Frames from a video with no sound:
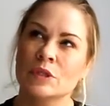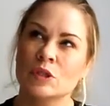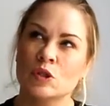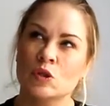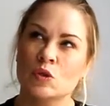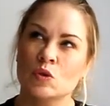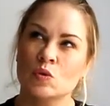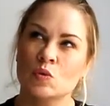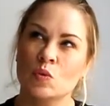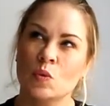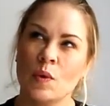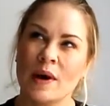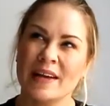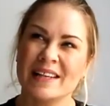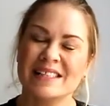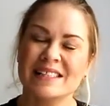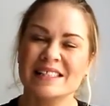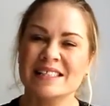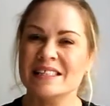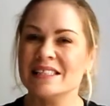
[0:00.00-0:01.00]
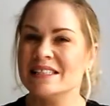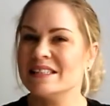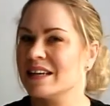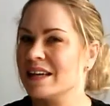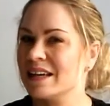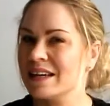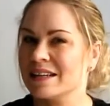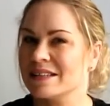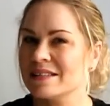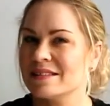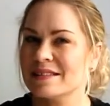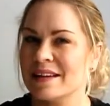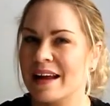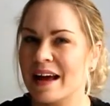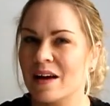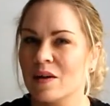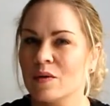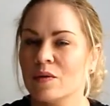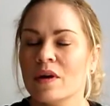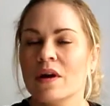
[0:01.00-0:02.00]
20 years
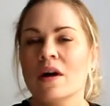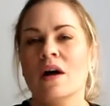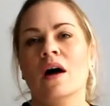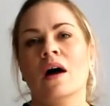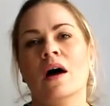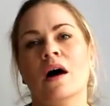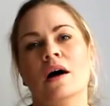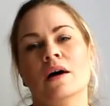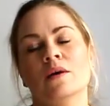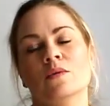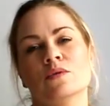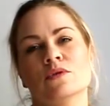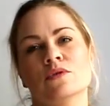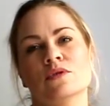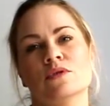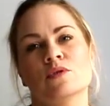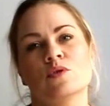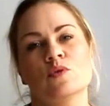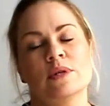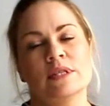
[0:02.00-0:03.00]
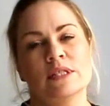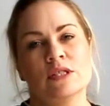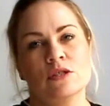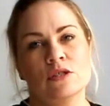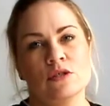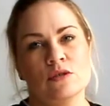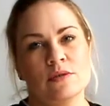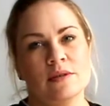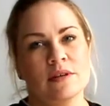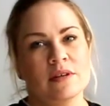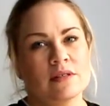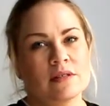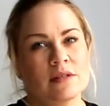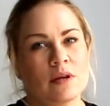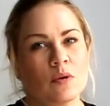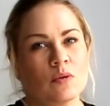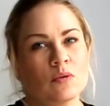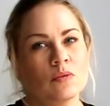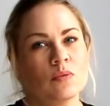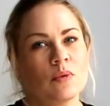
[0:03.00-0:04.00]
now. I was 22 years
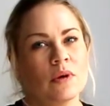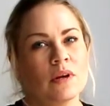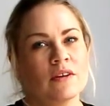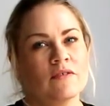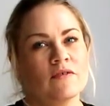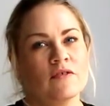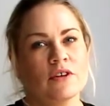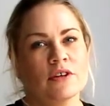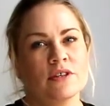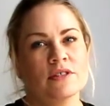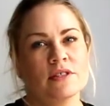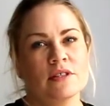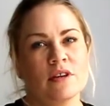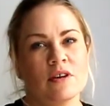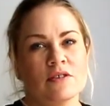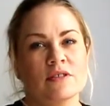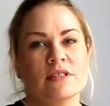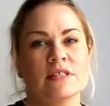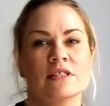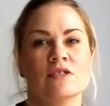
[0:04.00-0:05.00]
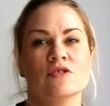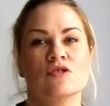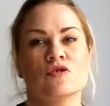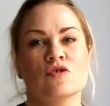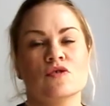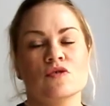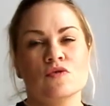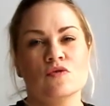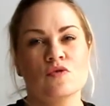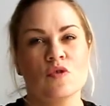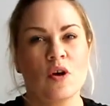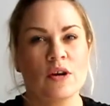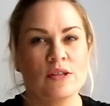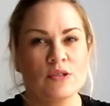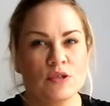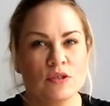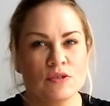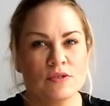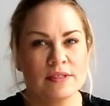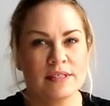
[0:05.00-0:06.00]
old when I first started to try
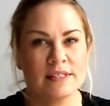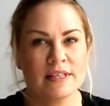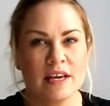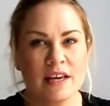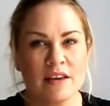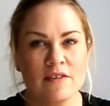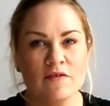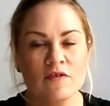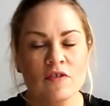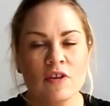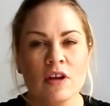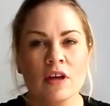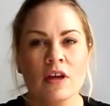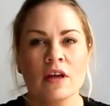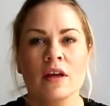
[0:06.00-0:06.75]
to conceive.